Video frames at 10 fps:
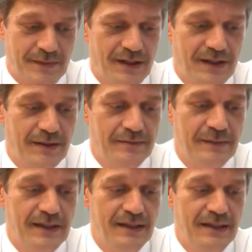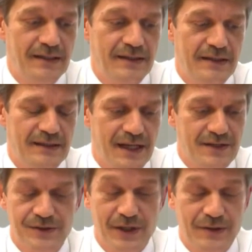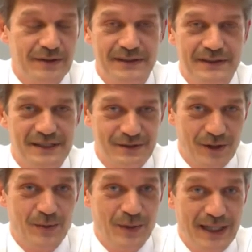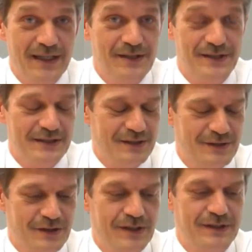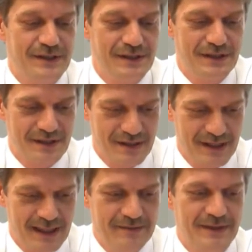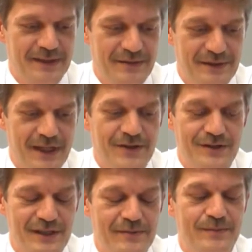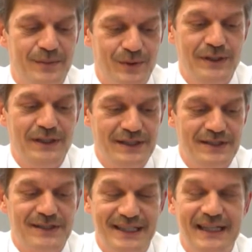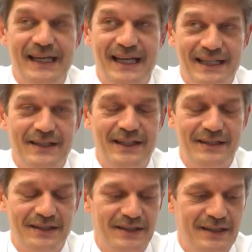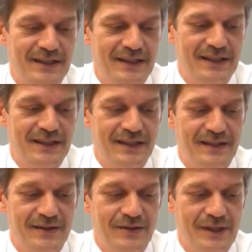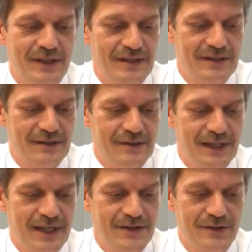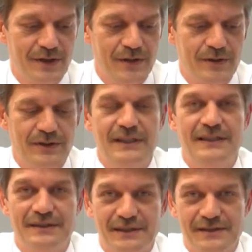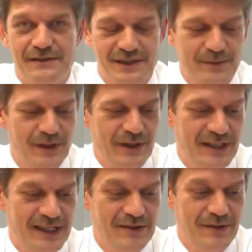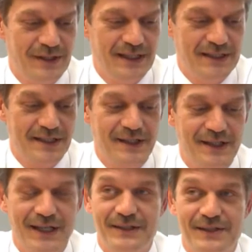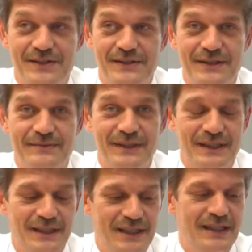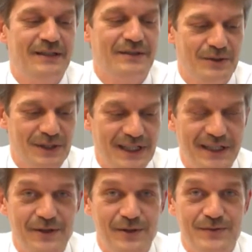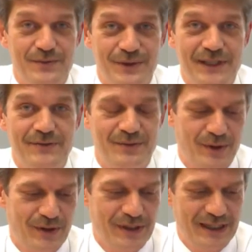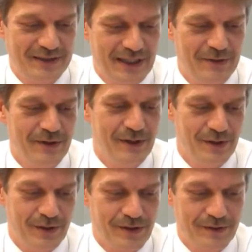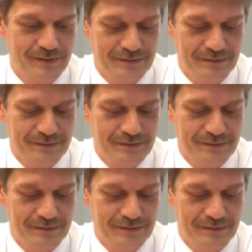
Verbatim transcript: um, an astronaut is not weightless, it's the gravitational pull is still acting uh, on, the, on the astronaut and similarly to the satellite is in a continuous free fall around the Earth.